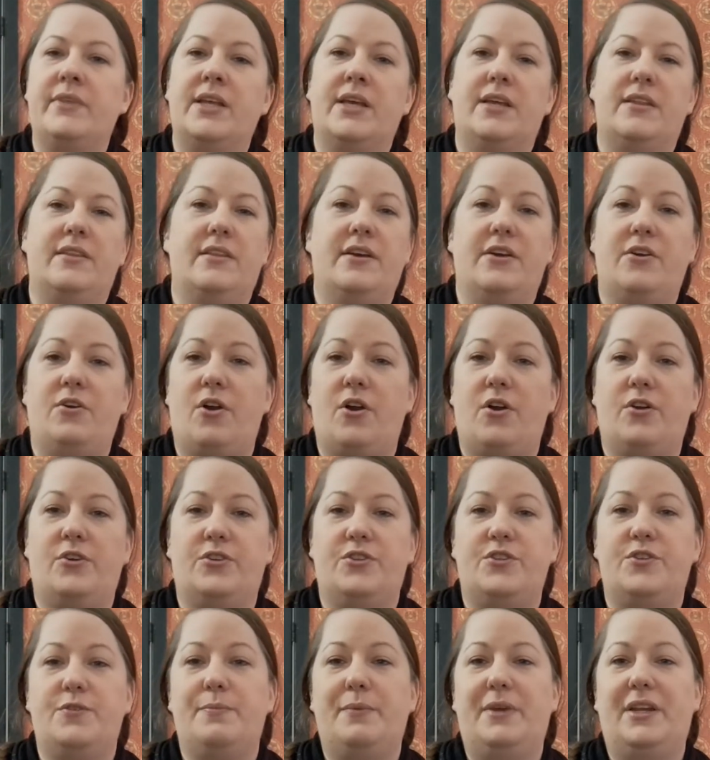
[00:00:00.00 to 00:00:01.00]
There are
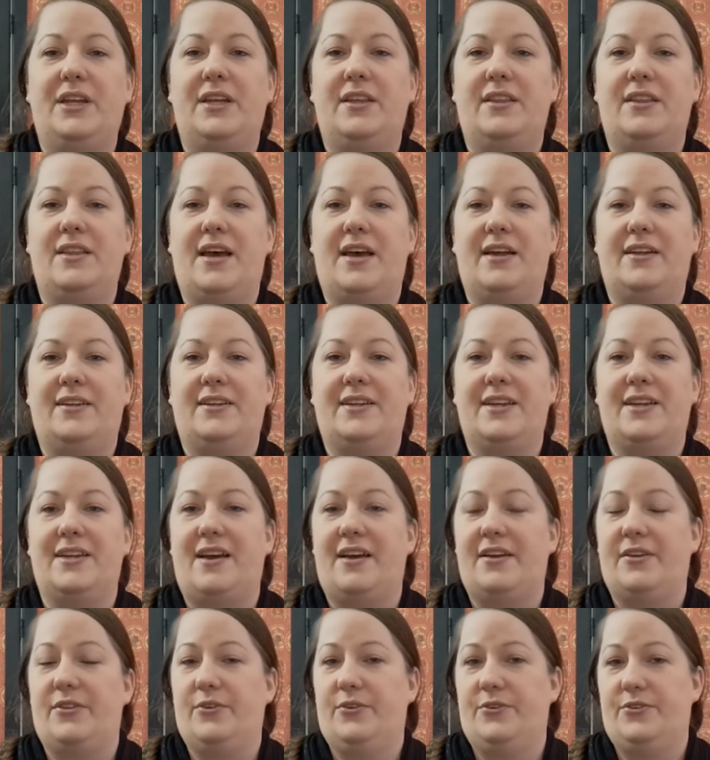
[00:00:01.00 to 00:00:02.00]
too many that can
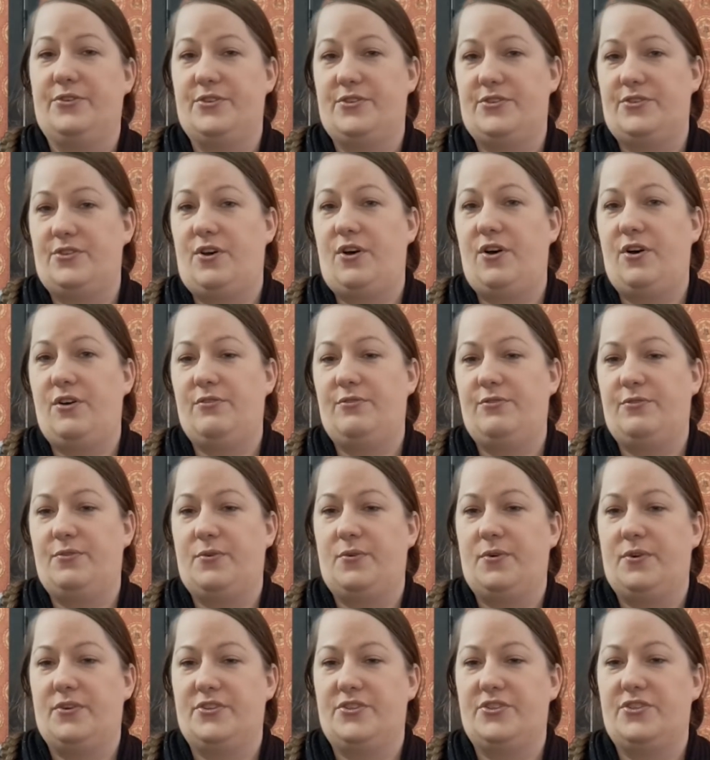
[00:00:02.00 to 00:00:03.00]
either dissolve
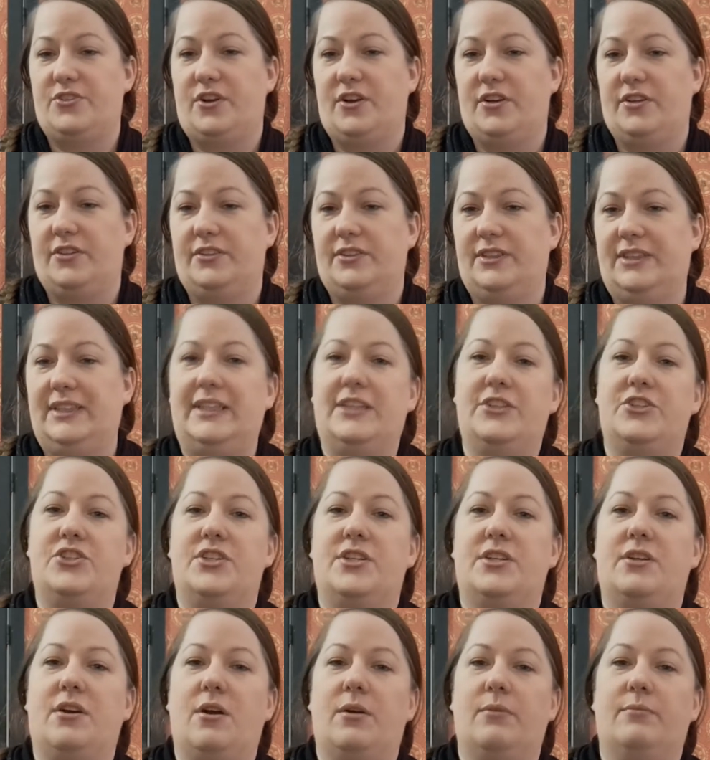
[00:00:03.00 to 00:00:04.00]
or start
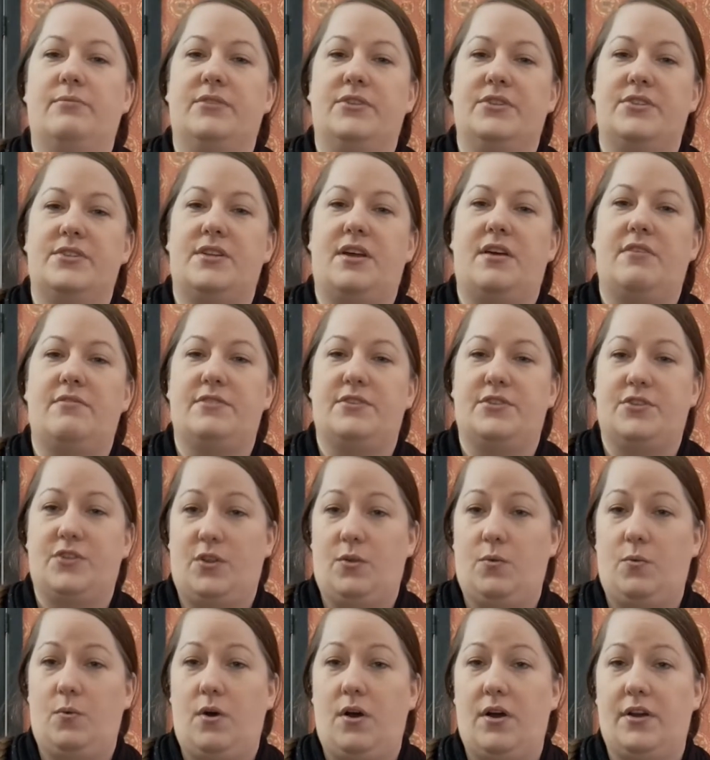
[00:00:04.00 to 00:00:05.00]
leaching harmful stuff into the
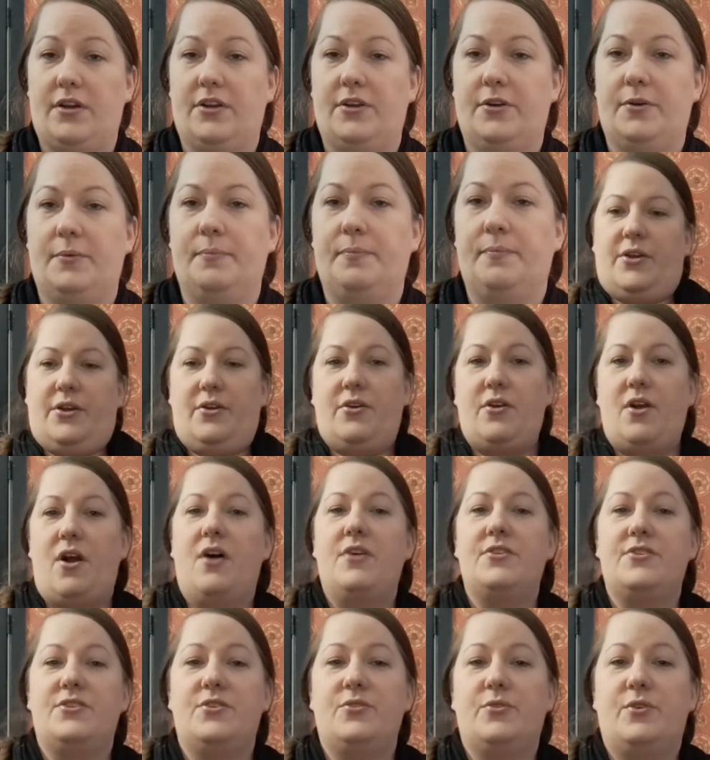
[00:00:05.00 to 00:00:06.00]
water. There are
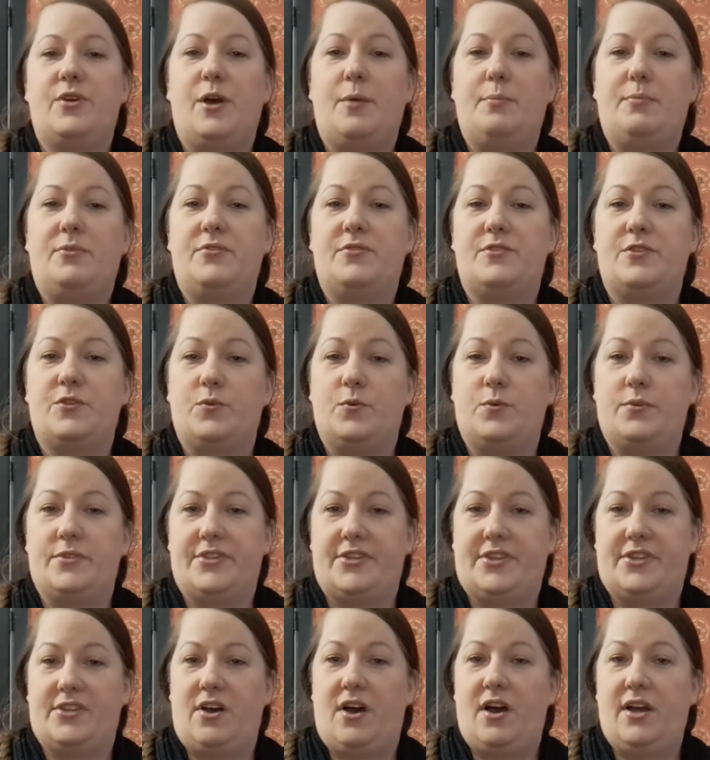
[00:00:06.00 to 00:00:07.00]
also a couple of schools
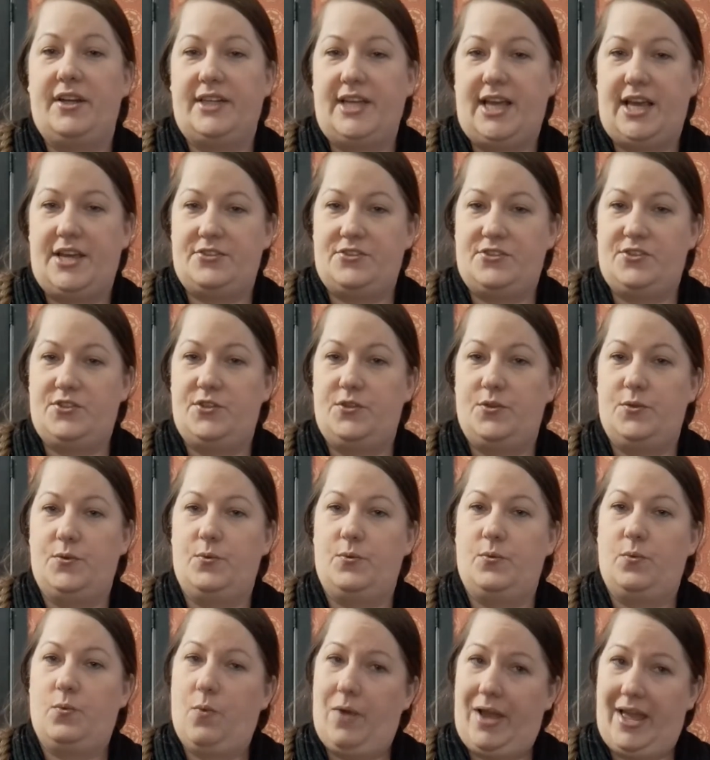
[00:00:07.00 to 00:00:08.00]
of thought as
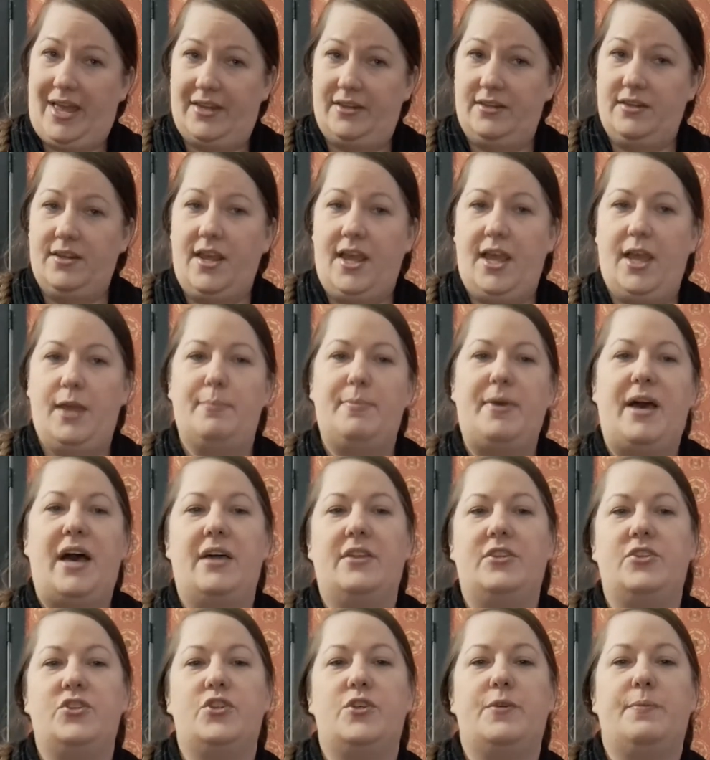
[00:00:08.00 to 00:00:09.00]
to when a
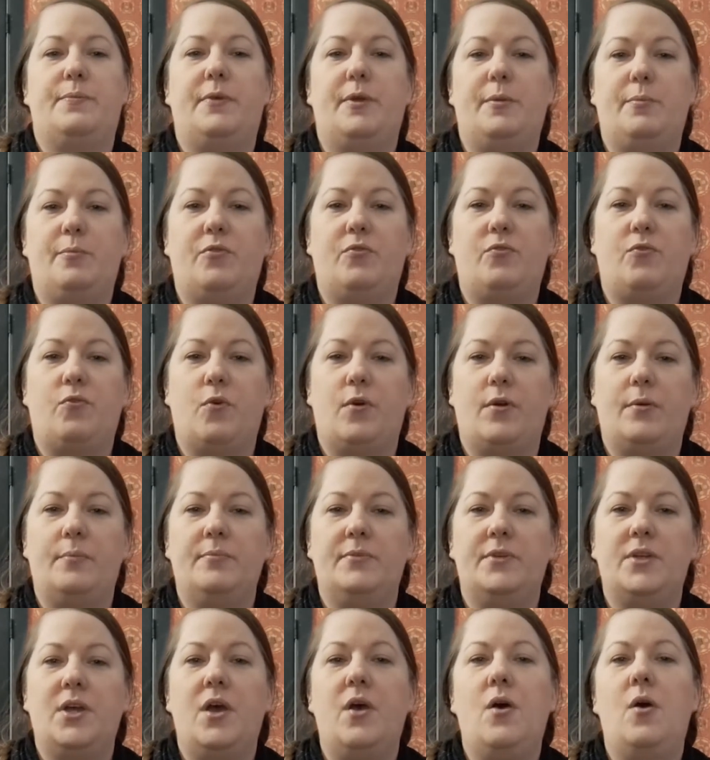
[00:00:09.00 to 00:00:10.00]
bath should be performed.